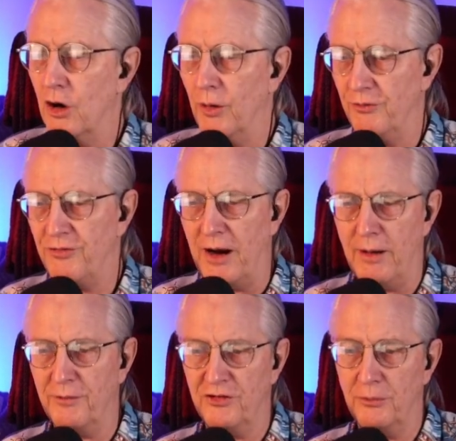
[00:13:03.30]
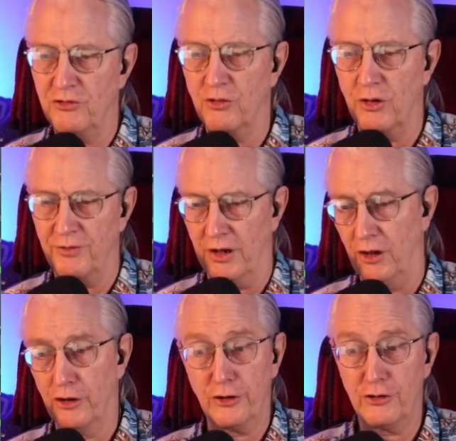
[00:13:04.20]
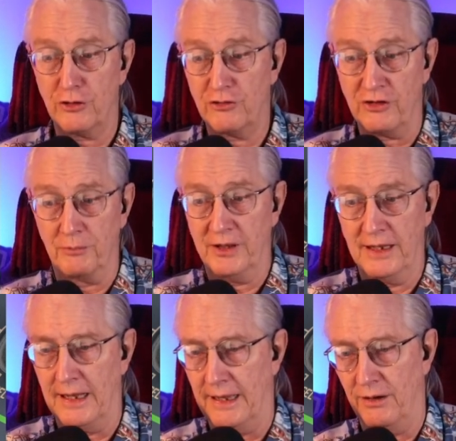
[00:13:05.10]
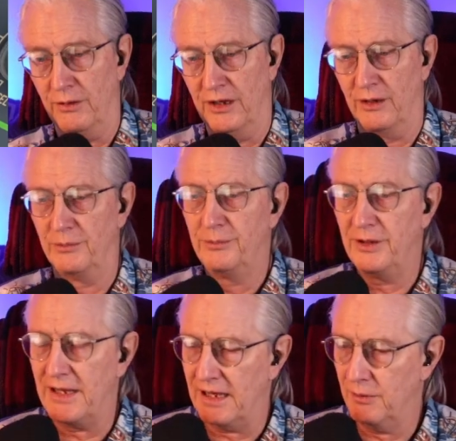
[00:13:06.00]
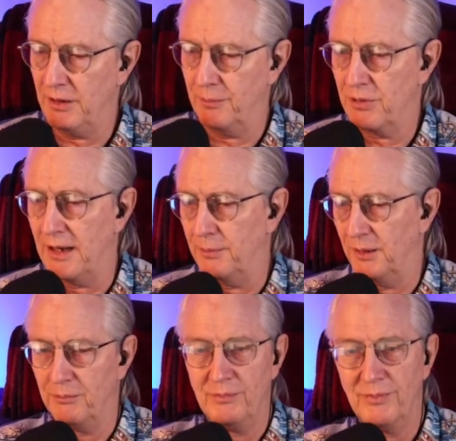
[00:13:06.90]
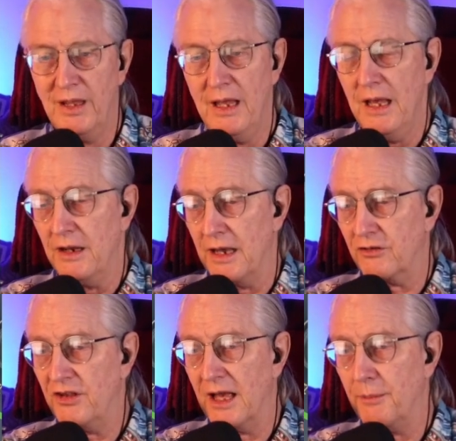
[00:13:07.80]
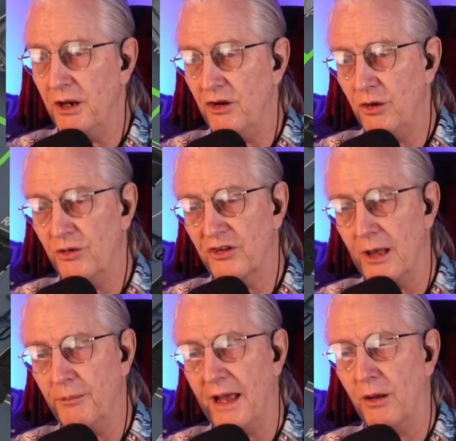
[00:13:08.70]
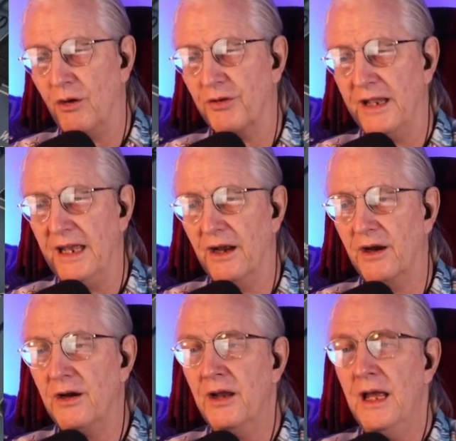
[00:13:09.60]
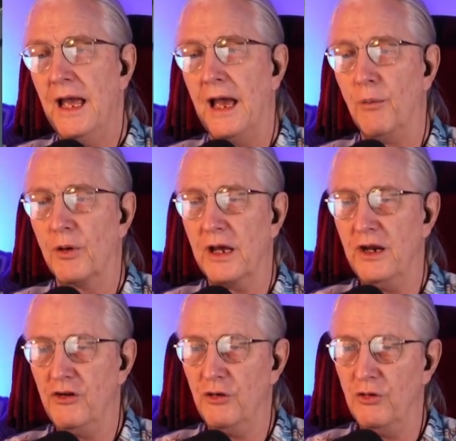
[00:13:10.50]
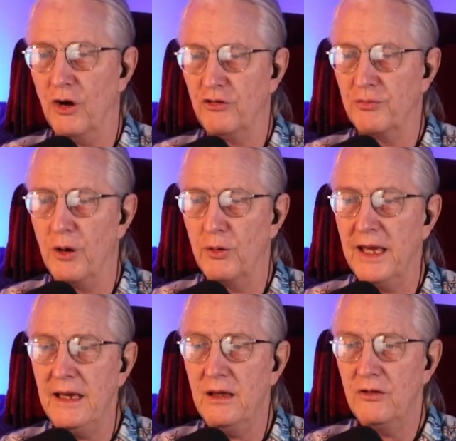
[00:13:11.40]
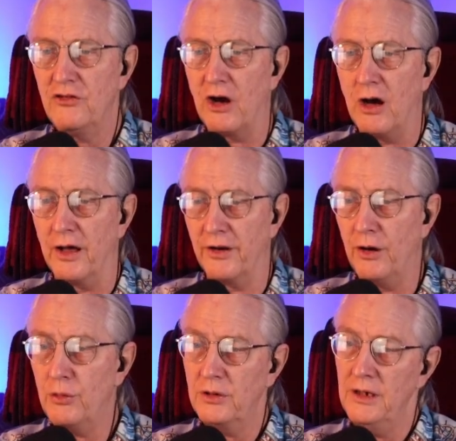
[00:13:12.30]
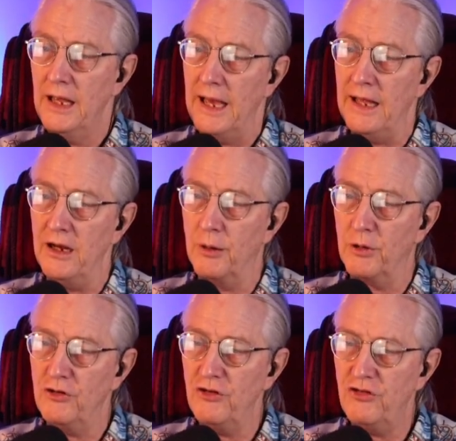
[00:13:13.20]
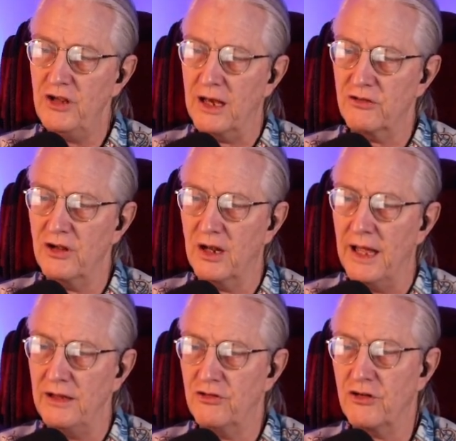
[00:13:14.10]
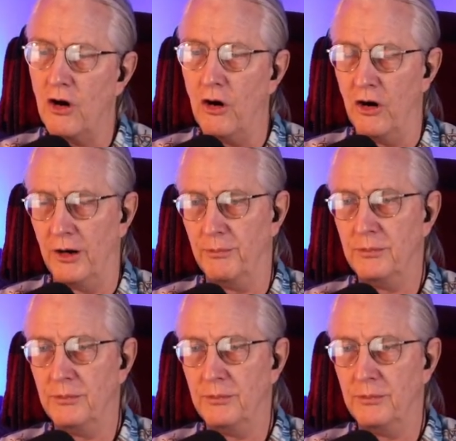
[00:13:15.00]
fire off some sort of an alert or something. I don't know, but that could be a problem. Next thing I'm going to do is come down over here, and we're going to do no smoking to auto and emergency exit lights to arm.